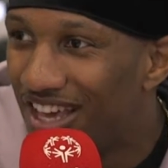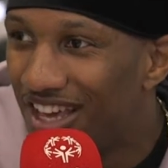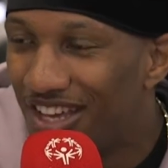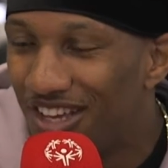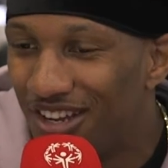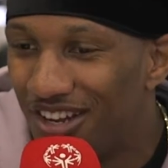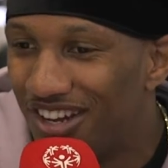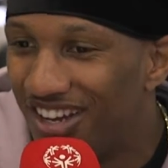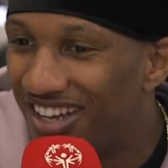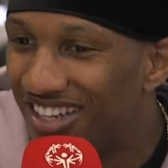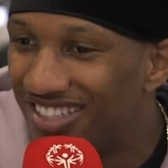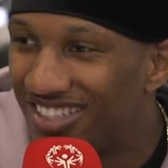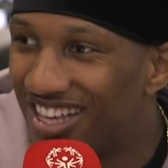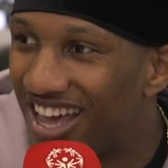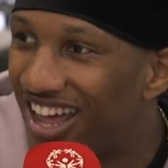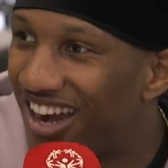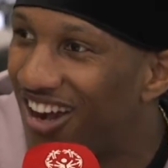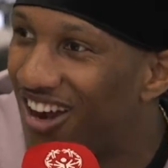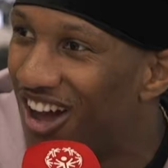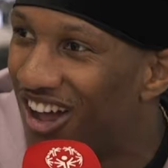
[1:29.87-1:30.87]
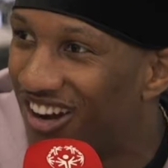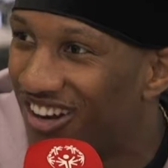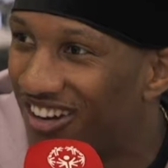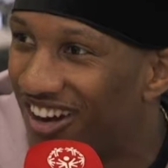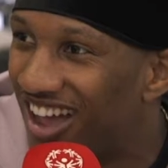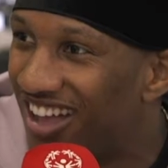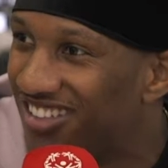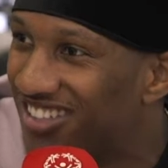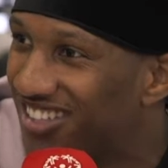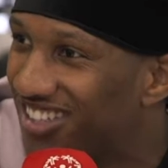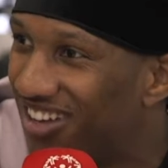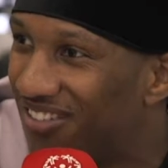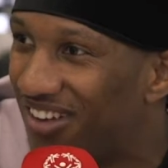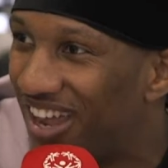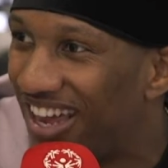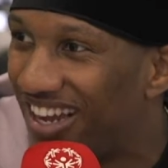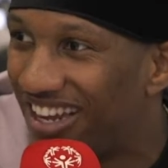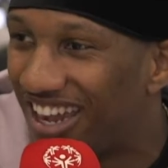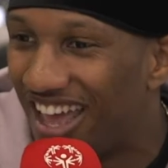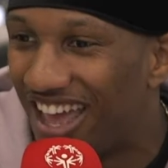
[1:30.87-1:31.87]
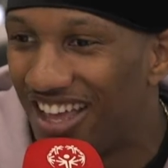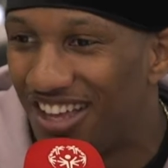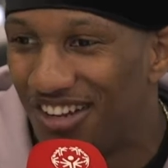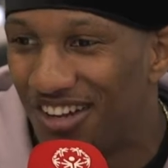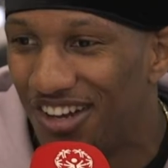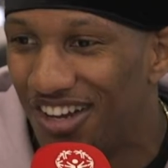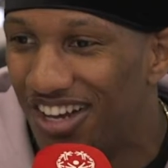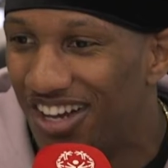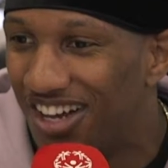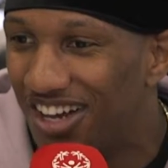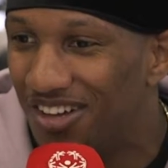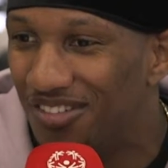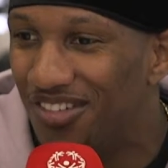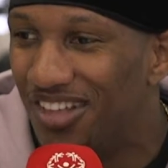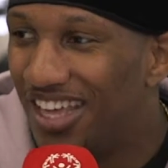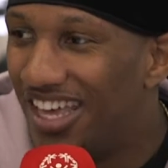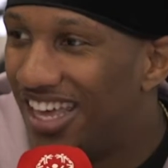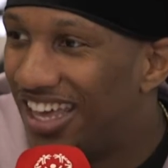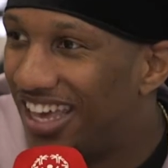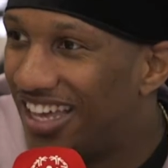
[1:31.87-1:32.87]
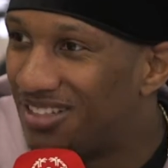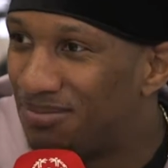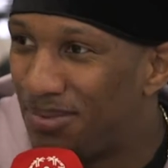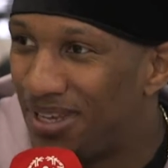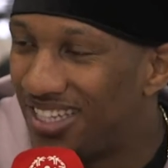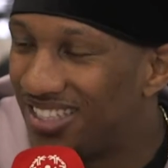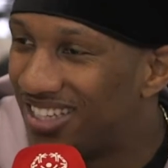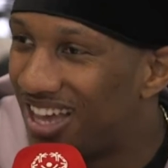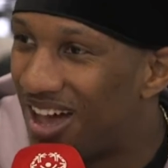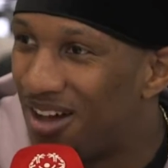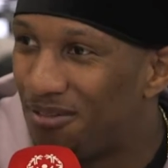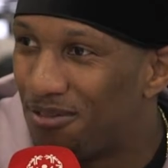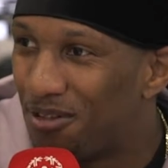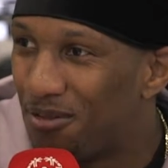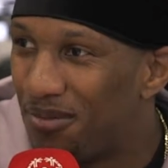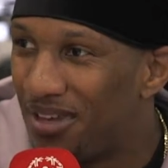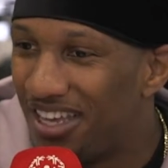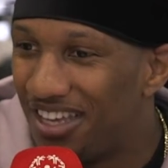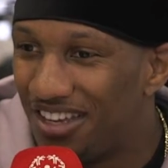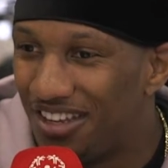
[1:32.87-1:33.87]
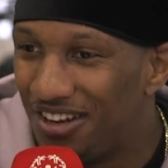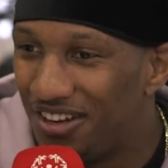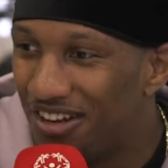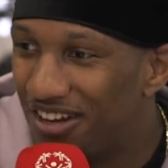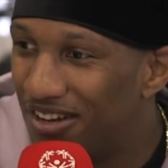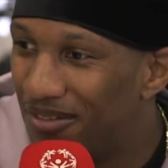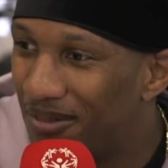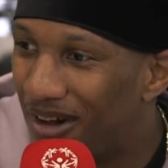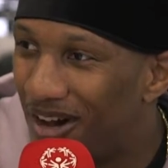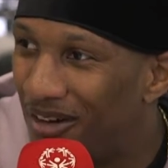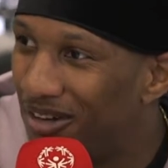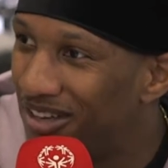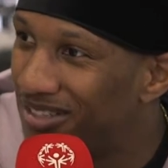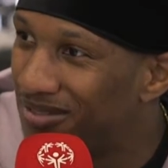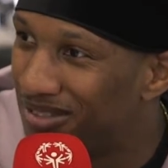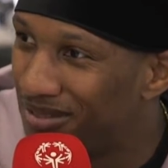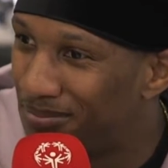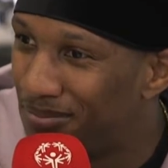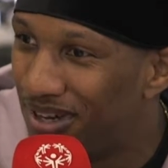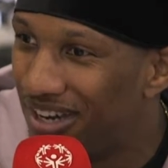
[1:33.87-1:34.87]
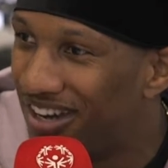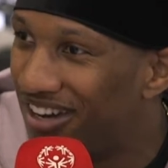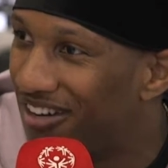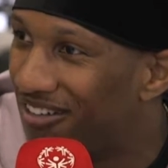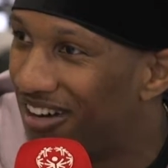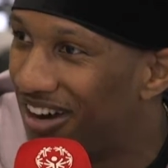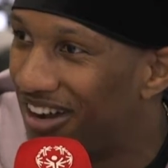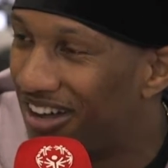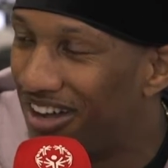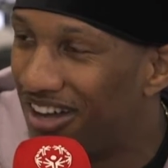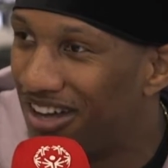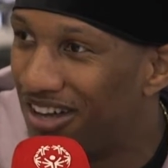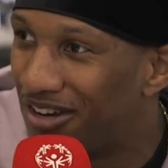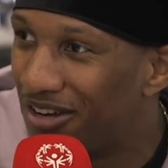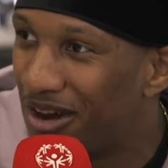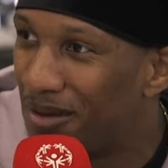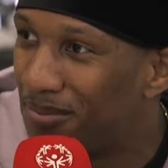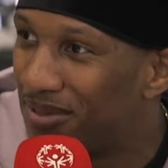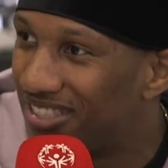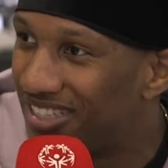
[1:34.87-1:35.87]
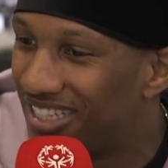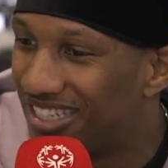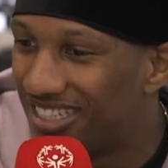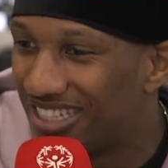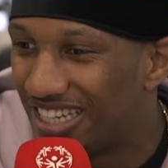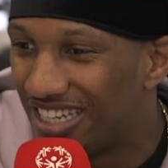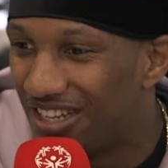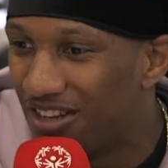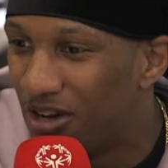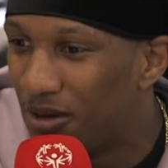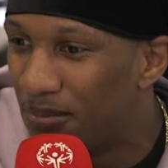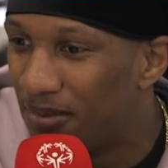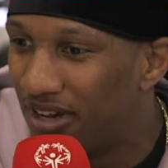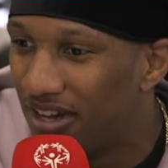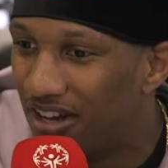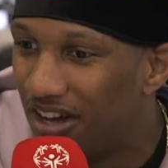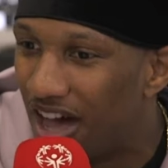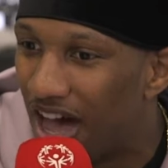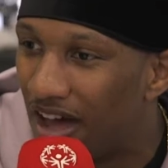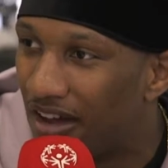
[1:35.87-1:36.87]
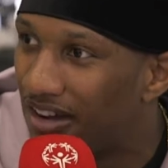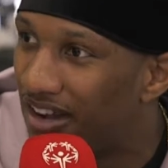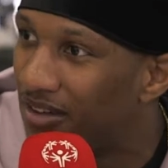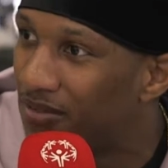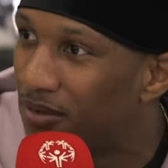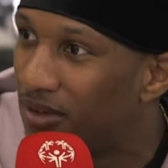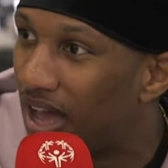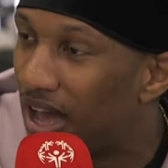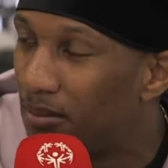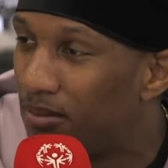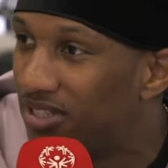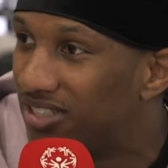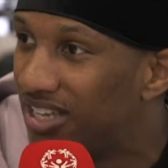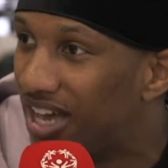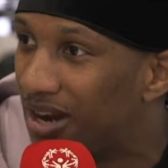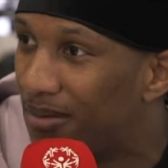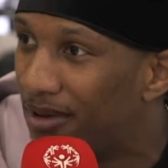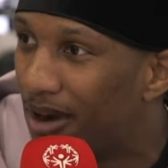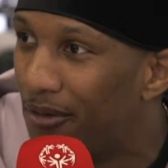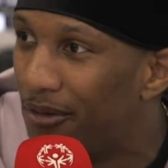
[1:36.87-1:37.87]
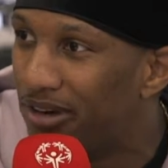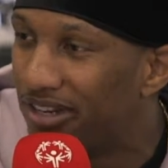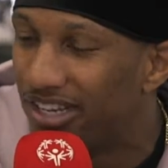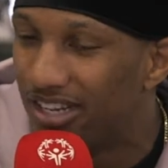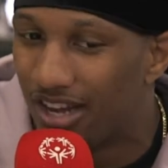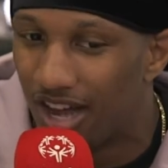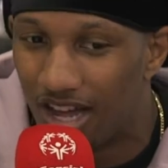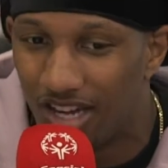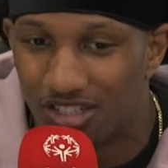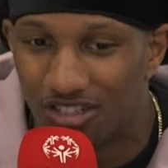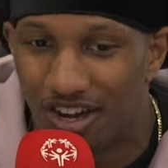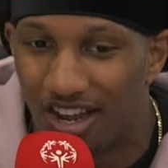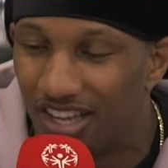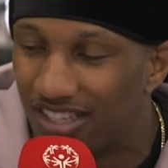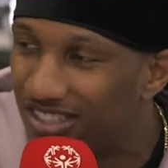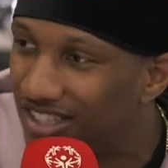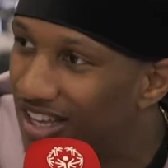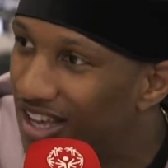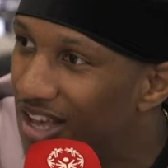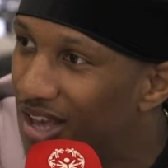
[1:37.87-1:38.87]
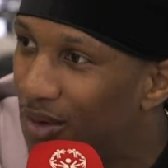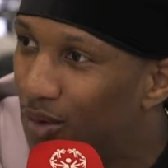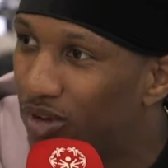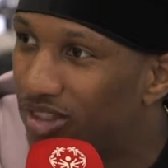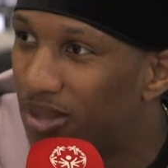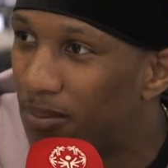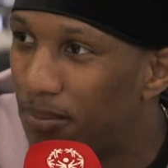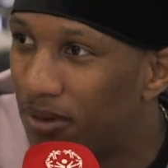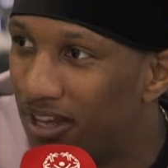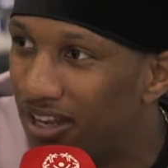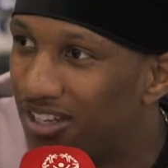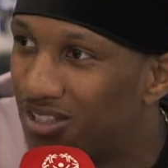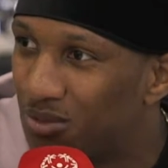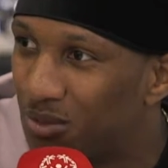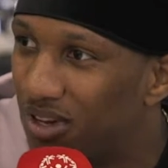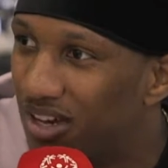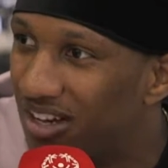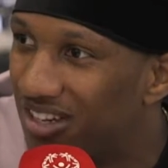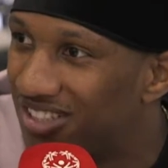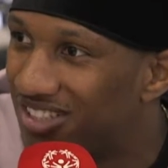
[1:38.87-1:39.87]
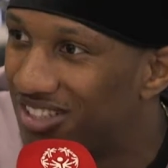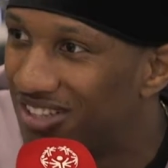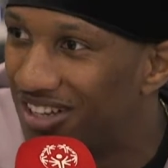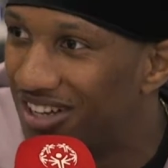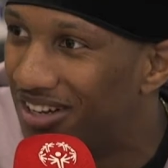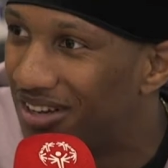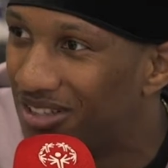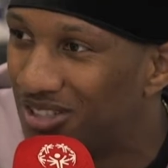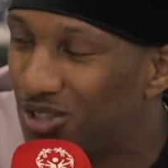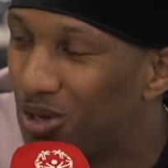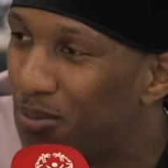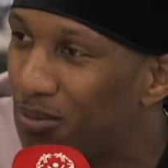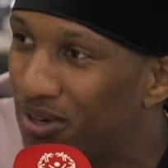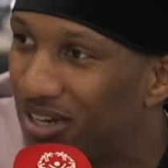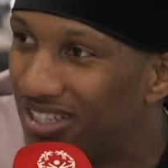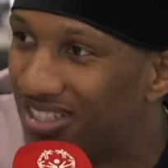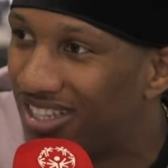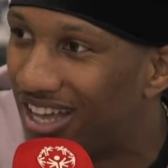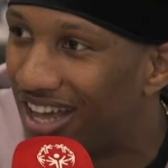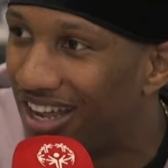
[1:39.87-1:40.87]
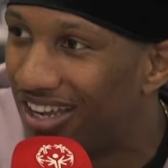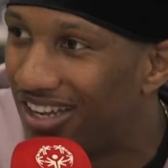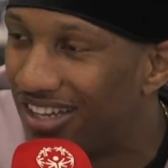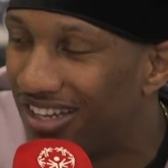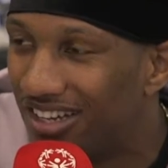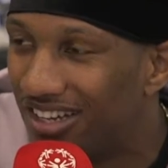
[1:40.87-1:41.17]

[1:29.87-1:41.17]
You know, signing autographs and stuff like that. You know, that's big time for me. You know, I'm always put in a great position. You know, but I'll be signing my rookie contracts with the pen as well. So I'm super excited.